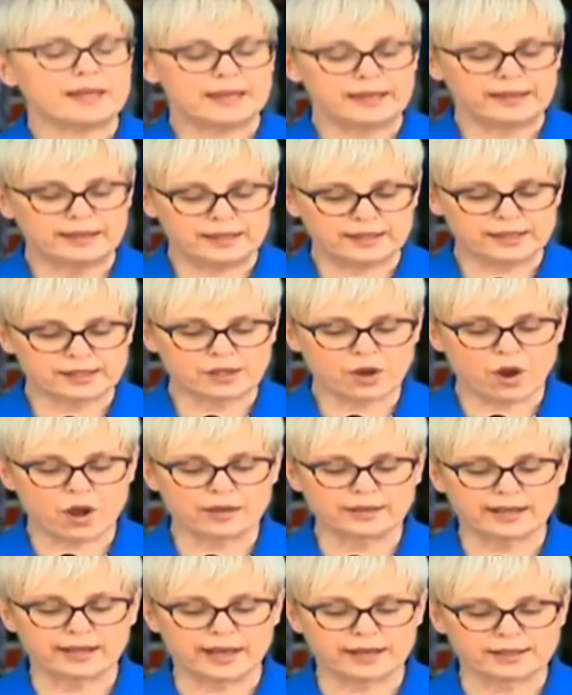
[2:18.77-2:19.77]
In this
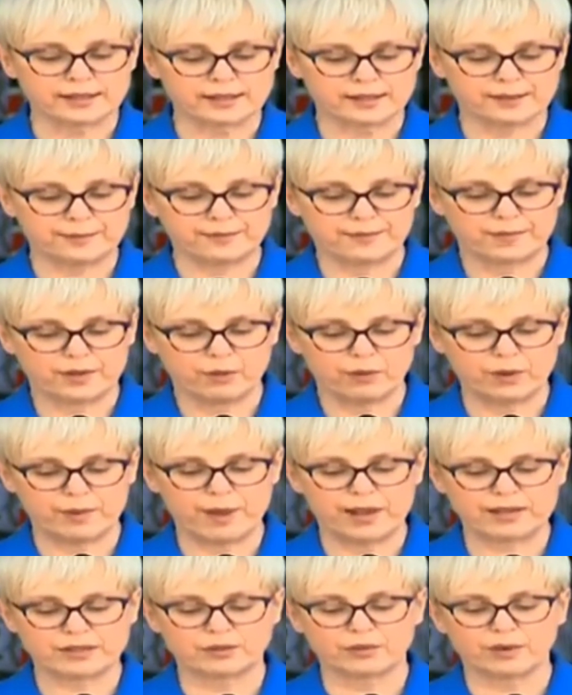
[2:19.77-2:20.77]
context, we
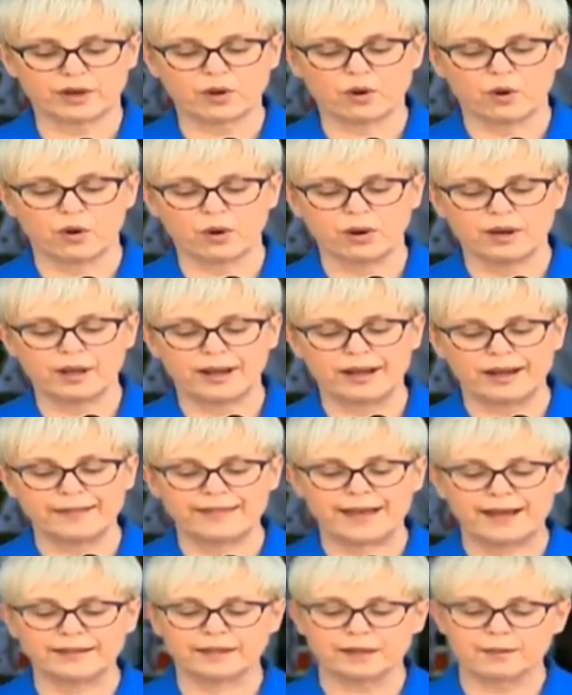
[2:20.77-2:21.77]
must recall
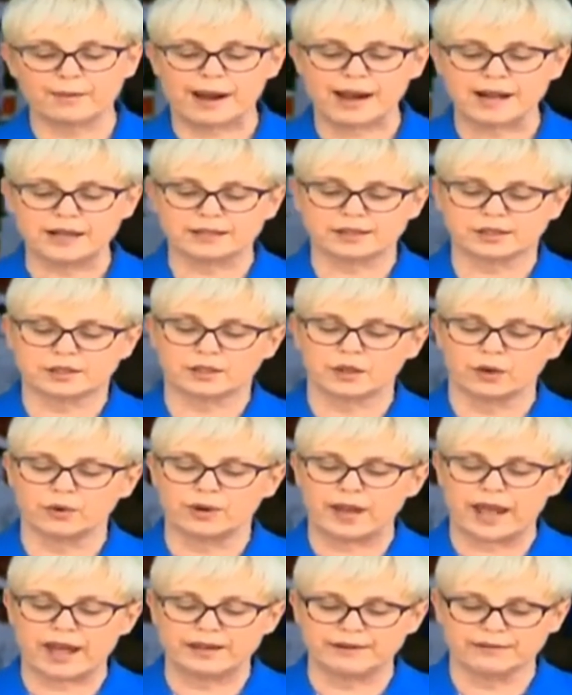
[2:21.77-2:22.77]
another
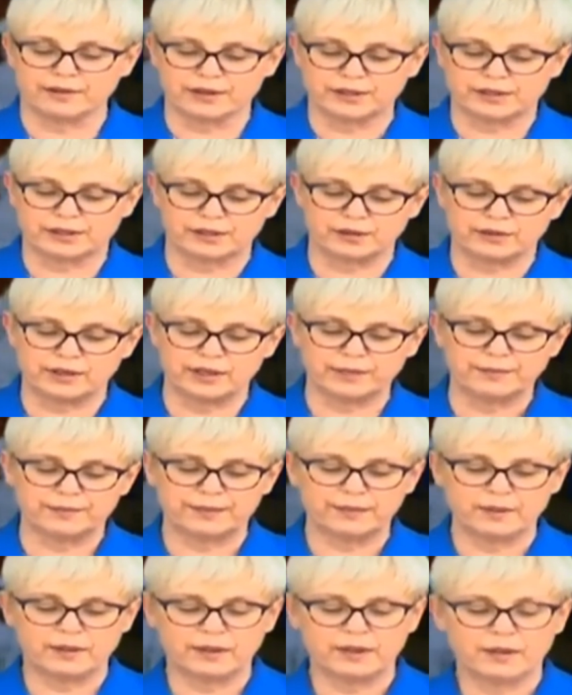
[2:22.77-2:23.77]
milestone anniversary.
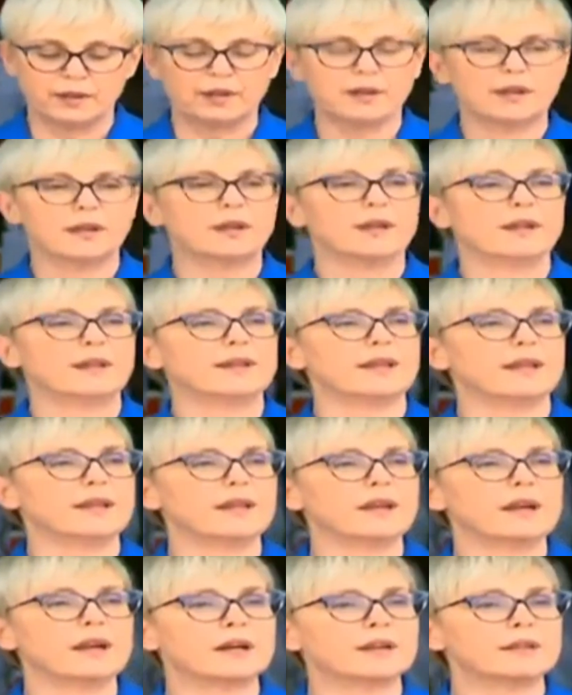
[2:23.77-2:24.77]
The
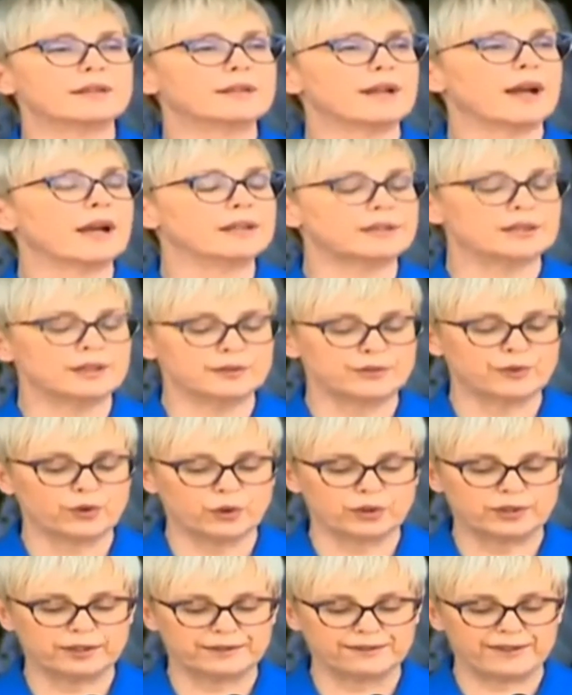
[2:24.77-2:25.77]
year
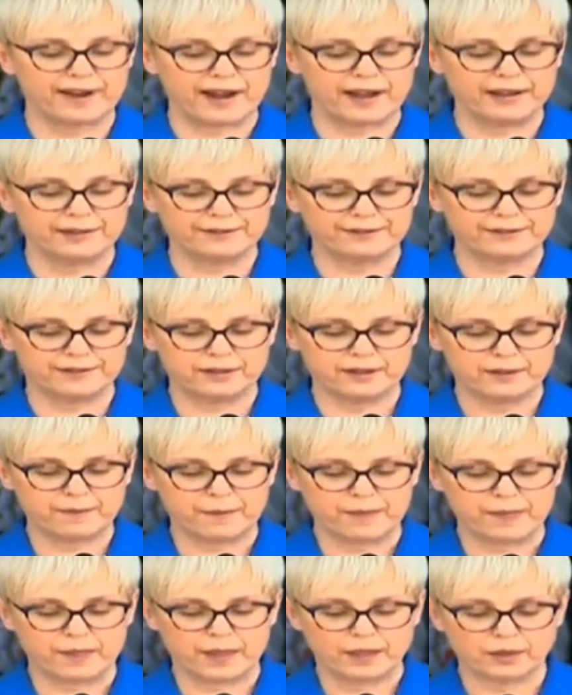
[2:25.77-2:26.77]
1945
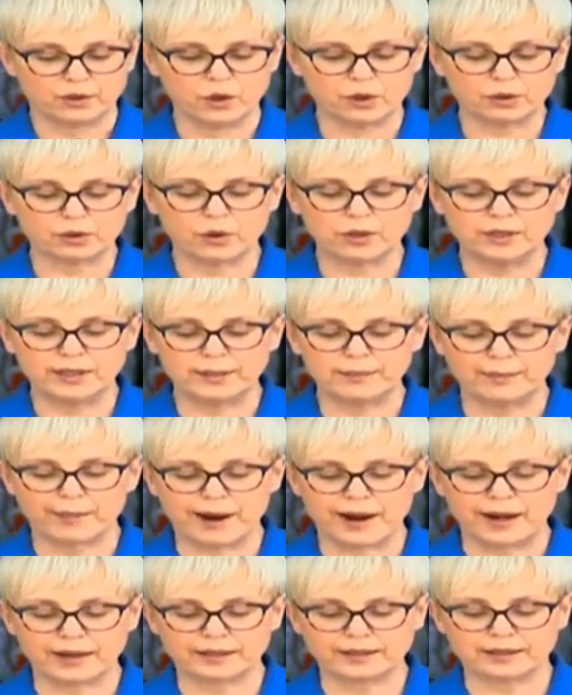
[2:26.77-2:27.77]
not only
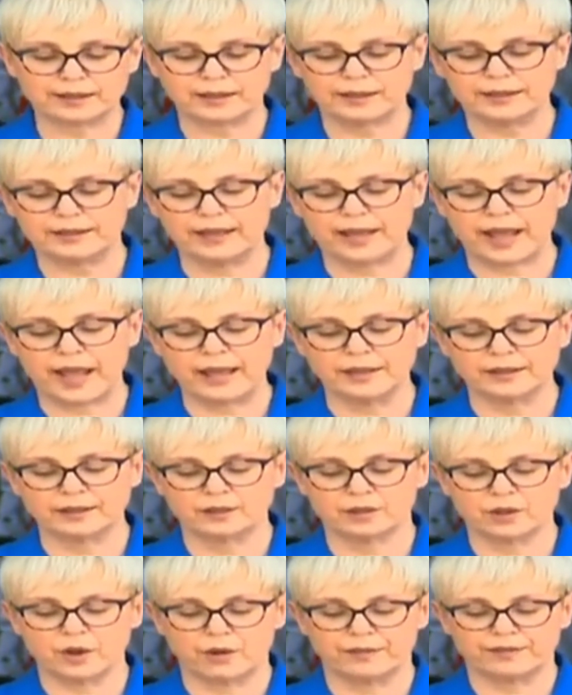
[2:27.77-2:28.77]
marked the
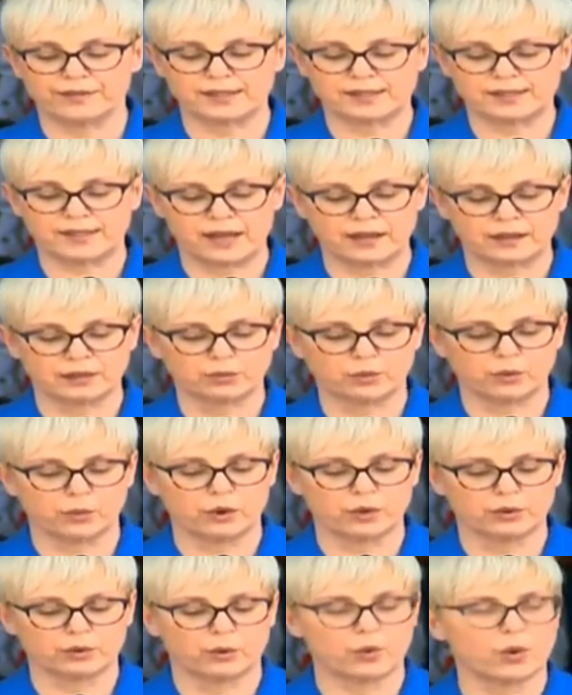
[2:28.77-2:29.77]
end of the Second
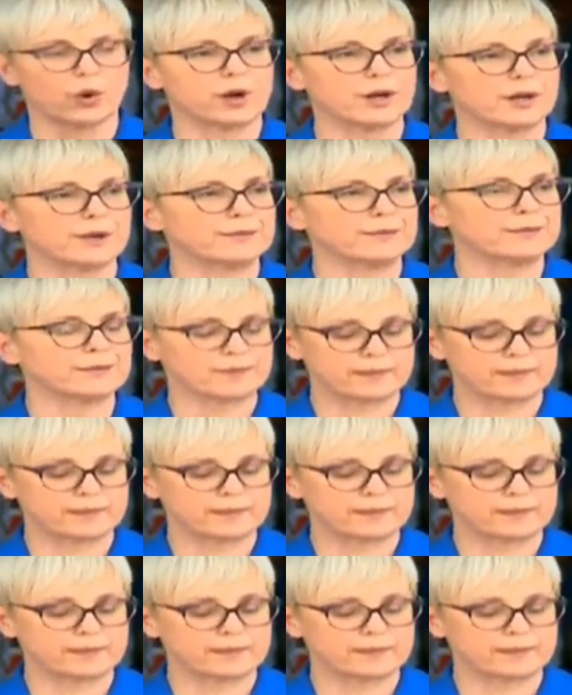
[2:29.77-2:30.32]
World War.